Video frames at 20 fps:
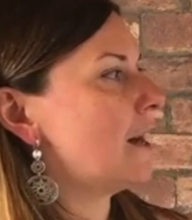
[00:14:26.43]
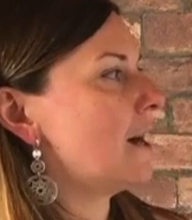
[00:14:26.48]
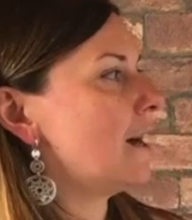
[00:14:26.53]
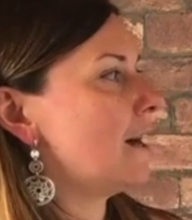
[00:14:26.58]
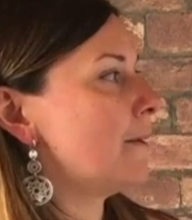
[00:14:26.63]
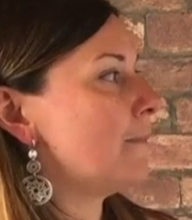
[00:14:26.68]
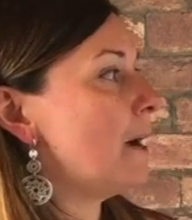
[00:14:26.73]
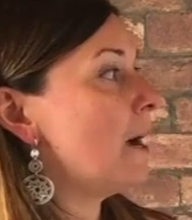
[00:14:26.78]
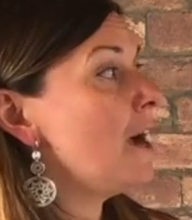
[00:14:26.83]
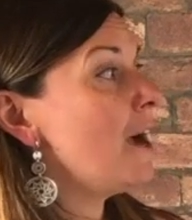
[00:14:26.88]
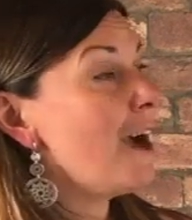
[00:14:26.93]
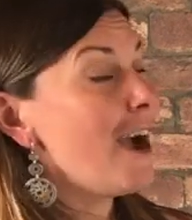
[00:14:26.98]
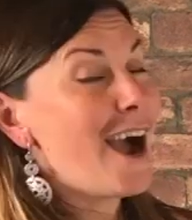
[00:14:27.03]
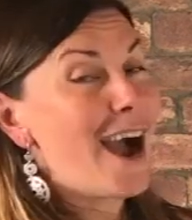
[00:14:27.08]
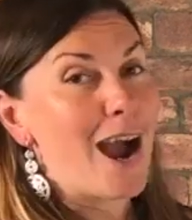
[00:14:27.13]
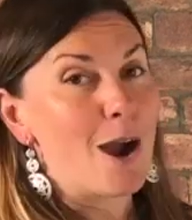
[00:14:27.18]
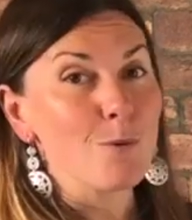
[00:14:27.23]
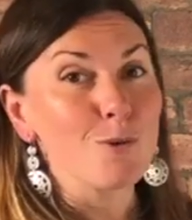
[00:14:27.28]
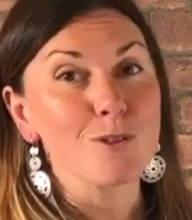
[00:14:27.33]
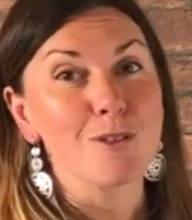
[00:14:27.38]
Um,
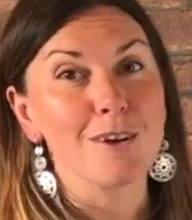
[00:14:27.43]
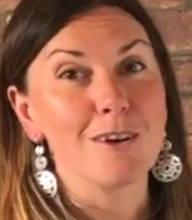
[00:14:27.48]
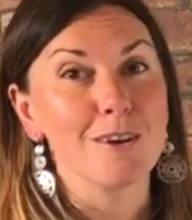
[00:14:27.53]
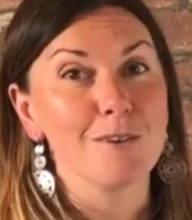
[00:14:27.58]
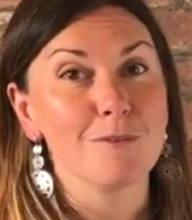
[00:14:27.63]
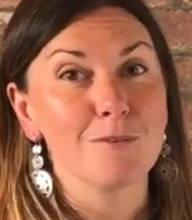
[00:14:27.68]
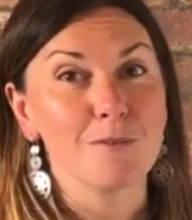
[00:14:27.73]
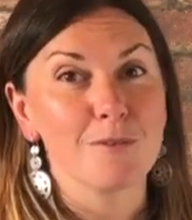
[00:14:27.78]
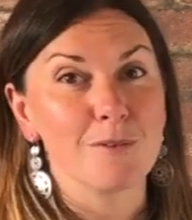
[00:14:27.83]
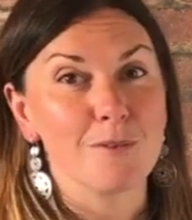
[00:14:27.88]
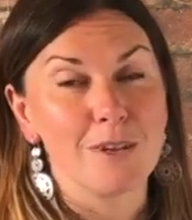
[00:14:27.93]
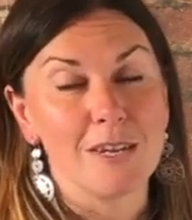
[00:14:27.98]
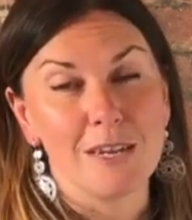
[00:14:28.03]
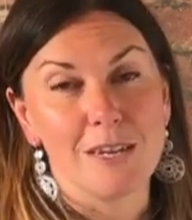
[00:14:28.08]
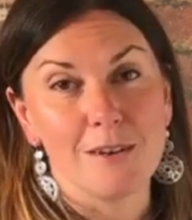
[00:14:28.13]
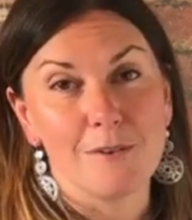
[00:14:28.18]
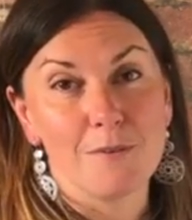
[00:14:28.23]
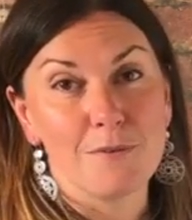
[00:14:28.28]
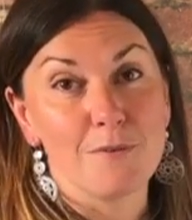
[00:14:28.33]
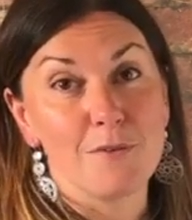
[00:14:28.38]
I would love
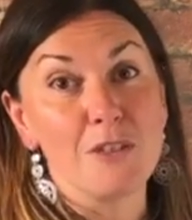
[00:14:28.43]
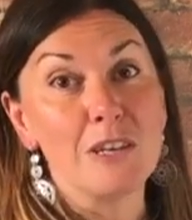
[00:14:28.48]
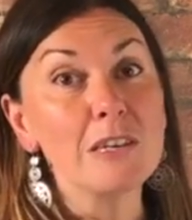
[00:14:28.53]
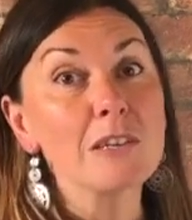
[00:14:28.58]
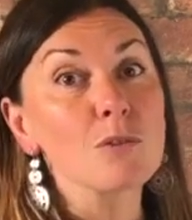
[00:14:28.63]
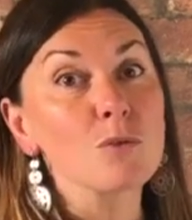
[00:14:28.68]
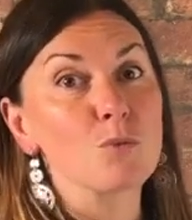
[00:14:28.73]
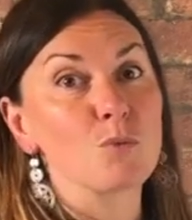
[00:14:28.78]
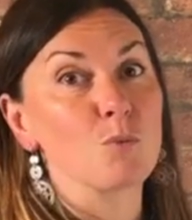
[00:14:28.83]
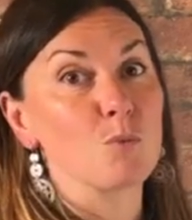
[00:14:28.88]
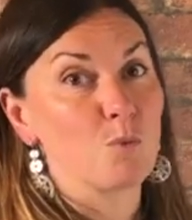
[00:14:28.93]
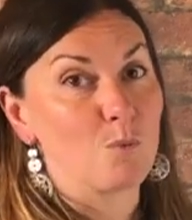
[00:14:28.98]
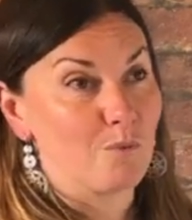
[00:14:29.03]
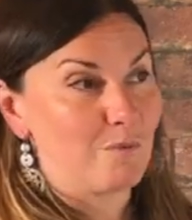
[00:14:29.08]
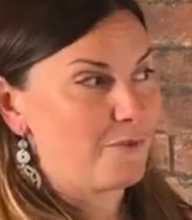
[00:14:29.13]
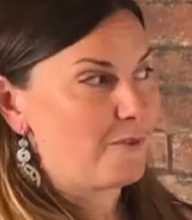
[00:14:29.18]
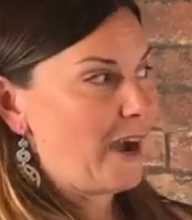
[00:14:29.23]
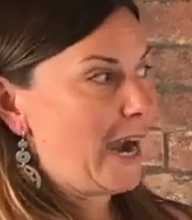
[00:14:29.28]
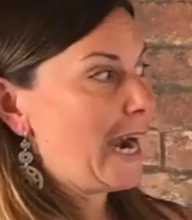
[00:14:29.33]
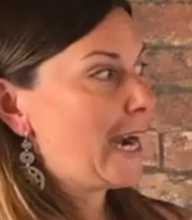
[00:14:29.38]
if this
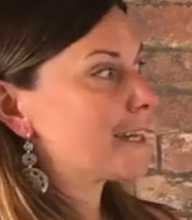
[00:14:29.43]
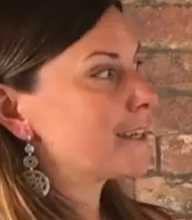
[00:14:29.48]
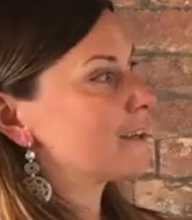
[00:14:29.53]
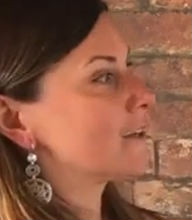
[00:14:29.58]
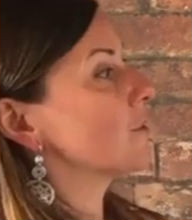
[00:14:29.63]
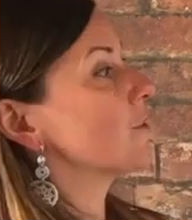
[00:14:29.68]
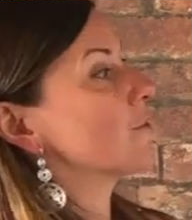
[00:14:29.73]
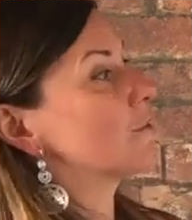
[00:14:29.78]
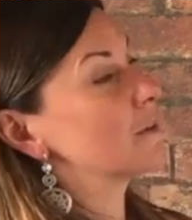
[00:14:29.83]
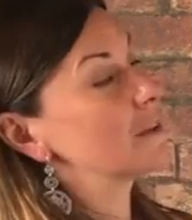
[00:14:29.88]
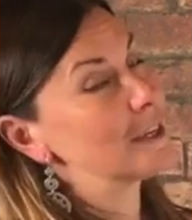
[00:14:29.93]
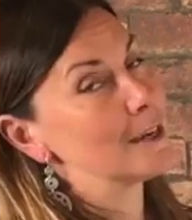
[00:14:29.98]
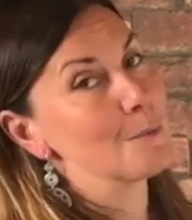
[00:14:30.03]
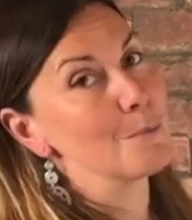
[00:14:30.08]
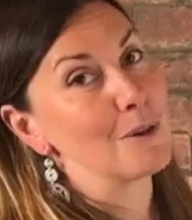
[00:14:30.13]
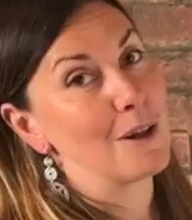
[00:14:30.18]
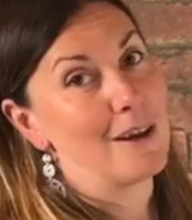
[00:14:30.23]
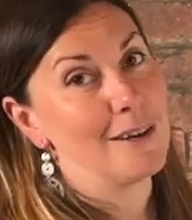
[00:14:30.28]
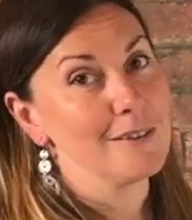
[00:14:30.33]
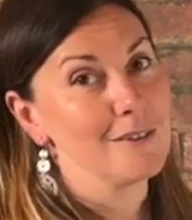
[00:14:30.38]
fact really
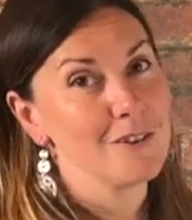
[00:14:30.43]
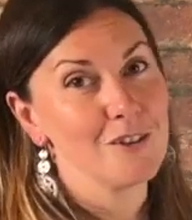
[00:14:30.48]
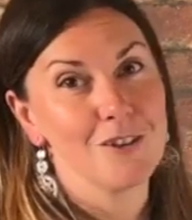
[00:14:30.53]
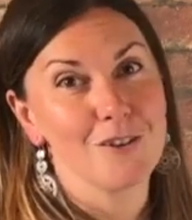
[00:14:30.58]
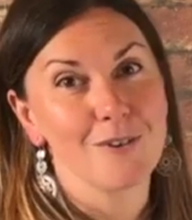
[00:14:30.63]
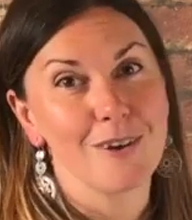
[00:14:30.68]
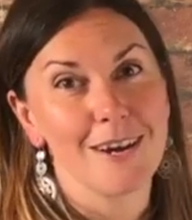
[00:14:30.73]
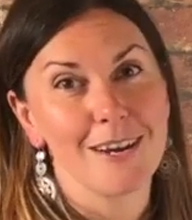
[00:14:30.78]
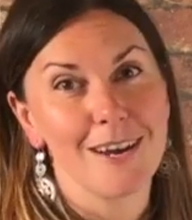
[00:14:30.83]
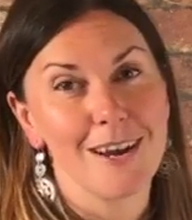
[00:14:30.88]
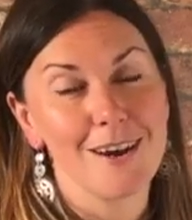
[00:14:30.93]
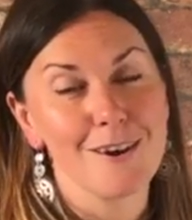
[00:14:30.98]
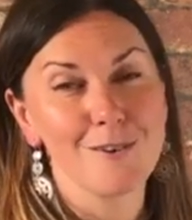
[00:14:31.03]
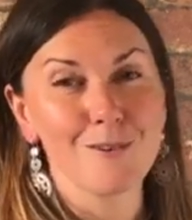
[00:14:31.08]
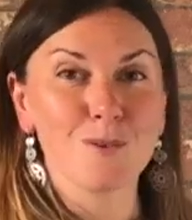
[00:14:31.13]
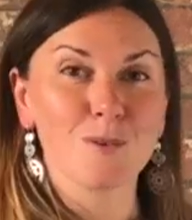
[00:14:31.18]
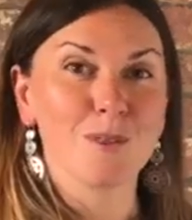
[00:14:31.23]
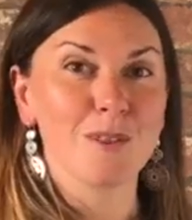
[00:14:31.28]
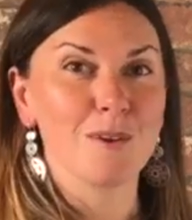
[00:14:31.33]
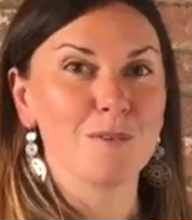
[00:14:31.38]
applies to you right now.
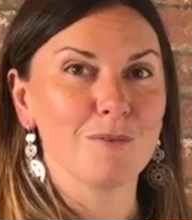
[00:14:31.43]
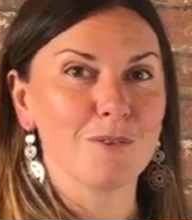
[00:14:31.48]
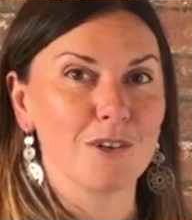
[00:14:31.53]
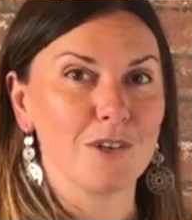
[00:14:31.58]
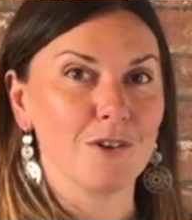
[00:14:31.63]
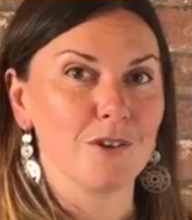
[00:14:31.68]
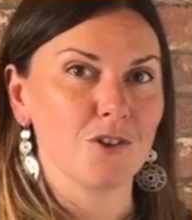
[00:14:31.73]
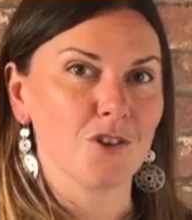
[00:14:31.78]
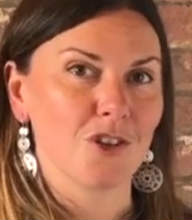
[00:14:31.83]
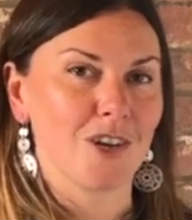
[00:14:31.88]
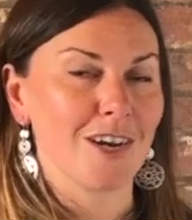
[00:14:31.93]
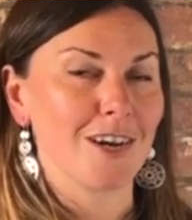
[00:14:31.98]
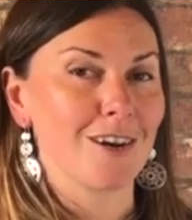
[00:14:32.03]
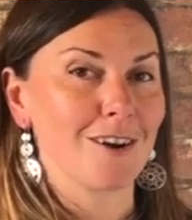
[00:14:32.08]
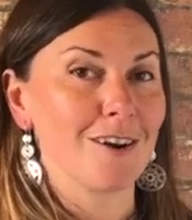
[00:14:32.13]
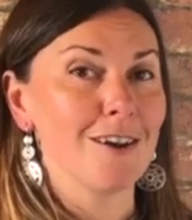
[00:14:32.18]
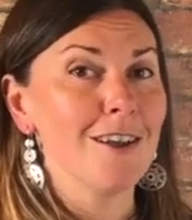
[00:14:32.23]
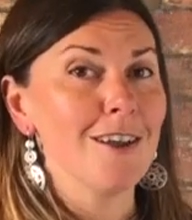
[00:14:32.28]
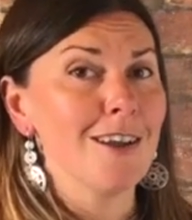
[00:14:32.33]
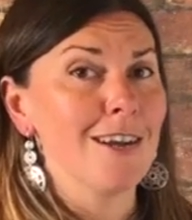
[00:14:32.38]
I would love for you to
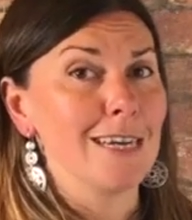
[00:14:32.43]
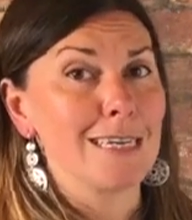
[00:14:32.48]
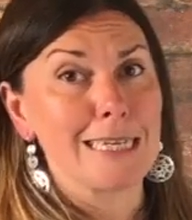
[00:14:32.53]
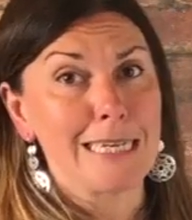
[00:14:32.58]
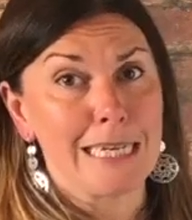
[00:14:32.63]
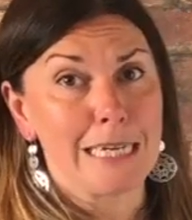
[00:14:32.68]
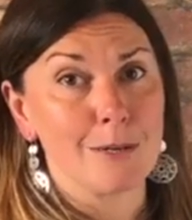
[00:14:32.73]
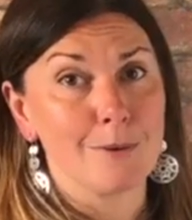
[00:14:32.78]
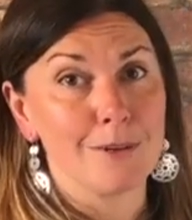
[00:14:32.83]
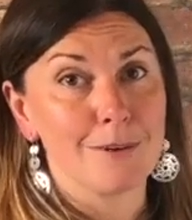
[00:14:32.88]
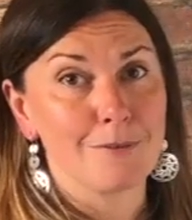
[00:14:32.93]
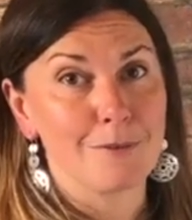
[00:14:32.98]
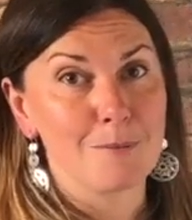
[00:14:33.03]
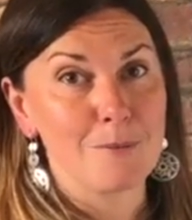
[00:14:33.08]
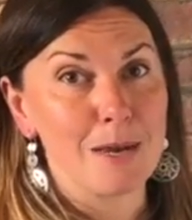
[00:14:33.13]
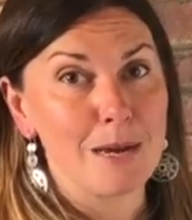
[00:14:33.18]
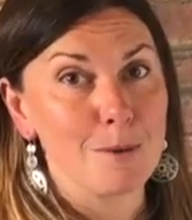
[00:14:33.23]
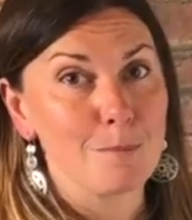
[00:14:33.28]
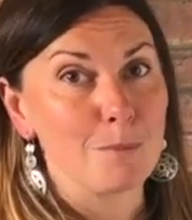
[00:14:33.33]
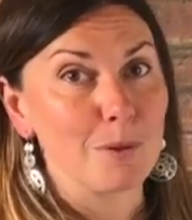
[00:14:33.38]
share a takeaway
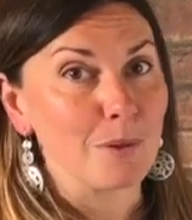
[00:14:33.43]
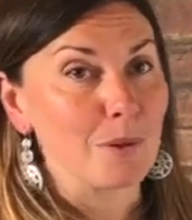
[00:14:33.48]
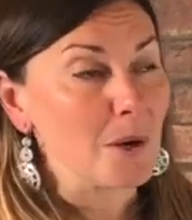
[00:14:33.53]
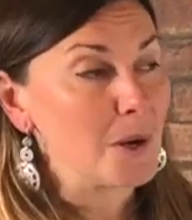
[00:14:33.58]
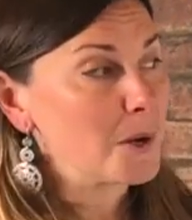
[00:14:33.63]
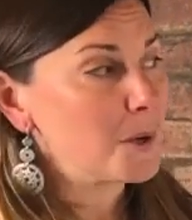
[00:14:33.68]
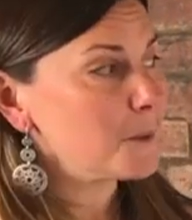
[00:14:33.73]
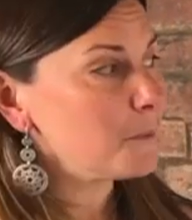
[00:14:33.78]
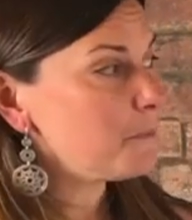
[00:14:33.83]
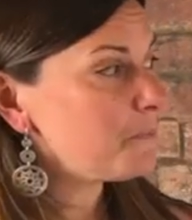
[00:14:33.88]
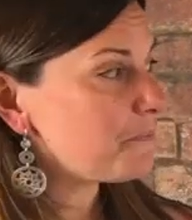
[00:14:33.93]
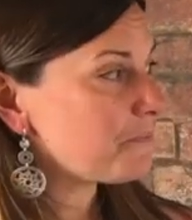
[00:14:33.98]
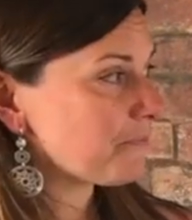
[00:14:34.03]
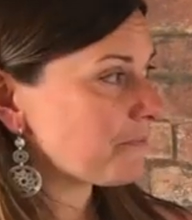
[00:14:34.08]
from that below.